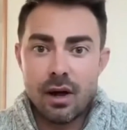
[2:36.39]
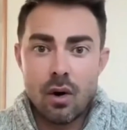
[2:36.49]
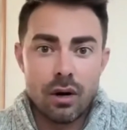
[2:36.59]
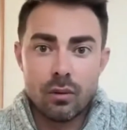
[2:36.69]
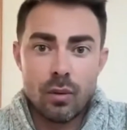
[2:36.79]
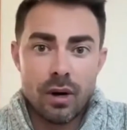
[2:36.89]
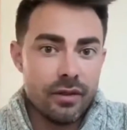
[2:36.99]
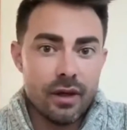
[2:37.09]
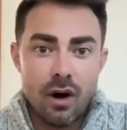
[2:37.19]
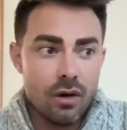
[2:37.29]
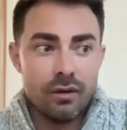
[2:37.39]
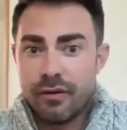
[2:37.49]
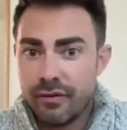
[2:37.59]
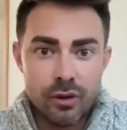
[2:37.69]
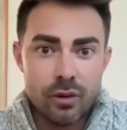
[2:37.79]
or what all
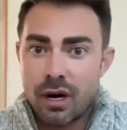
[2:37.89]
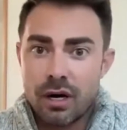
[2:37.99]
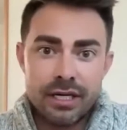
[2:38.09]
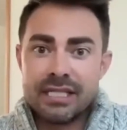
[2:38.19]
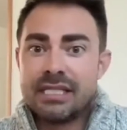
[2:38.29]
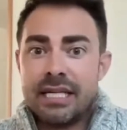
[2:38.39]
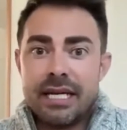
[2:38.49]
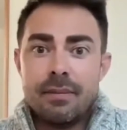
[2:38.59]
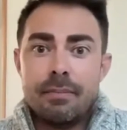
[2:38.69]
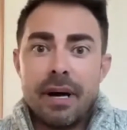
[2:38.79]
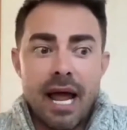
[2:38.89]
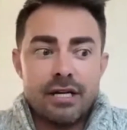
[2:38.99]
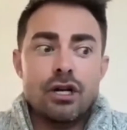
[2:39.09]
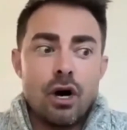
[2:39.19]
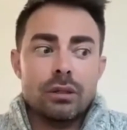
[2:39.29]
of their viewer are going to see, but
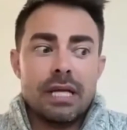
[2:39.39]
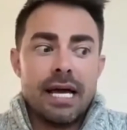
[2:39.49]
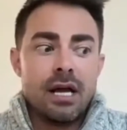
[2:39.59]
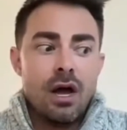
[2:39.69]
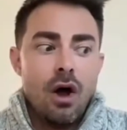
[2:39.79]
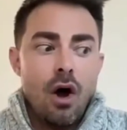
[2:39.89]
I know like